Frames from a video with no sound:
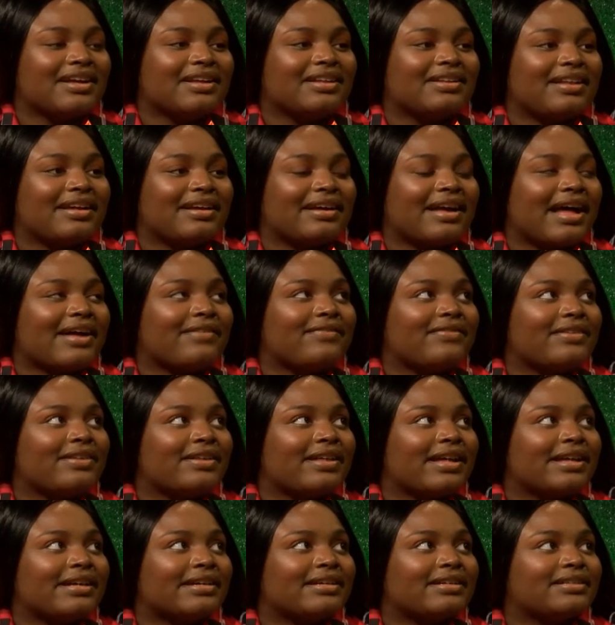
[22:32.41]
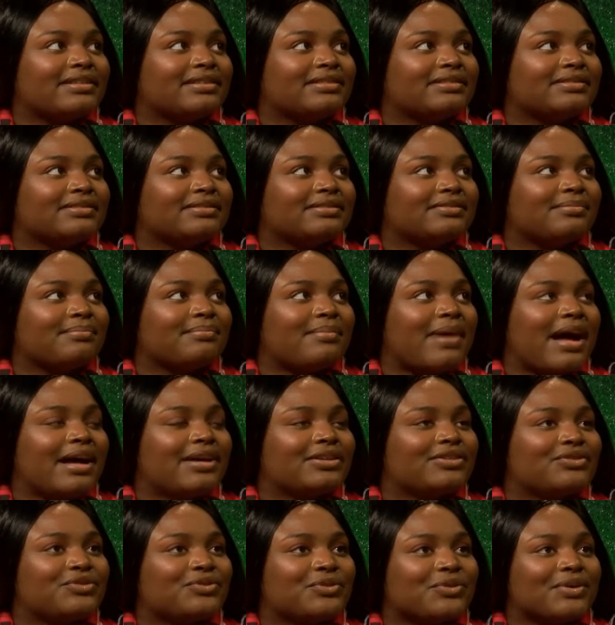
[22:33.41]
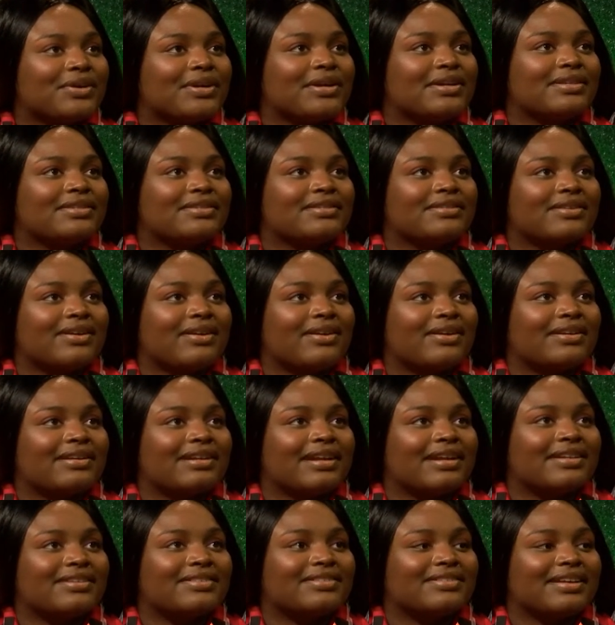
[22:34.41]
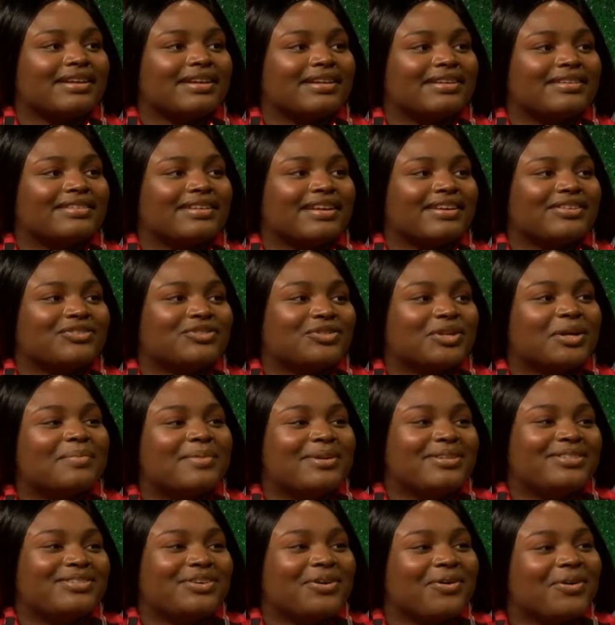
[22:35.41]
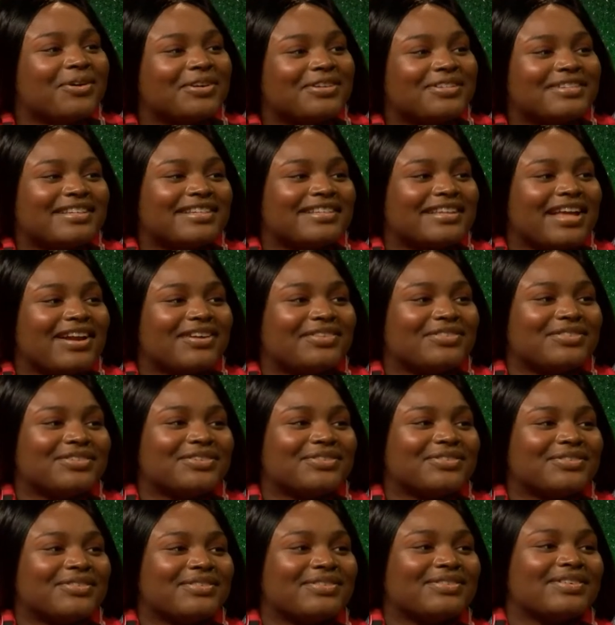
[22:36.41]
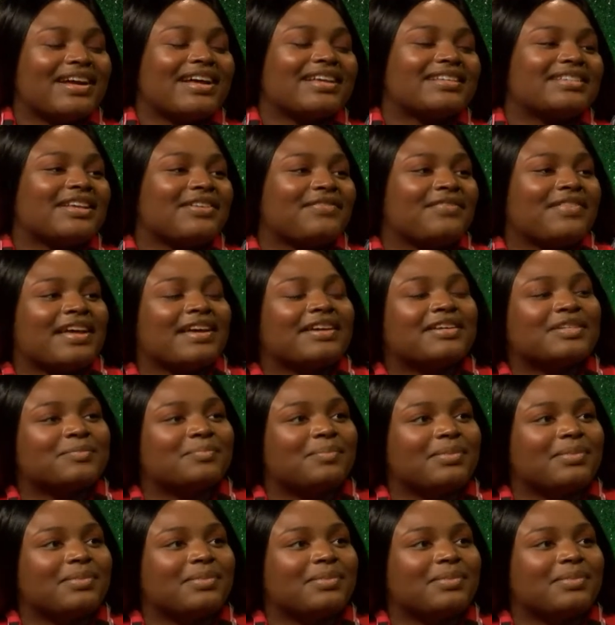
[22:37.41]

Like, I feel like my stories aren't as like extreme as yours because I don't do SFX,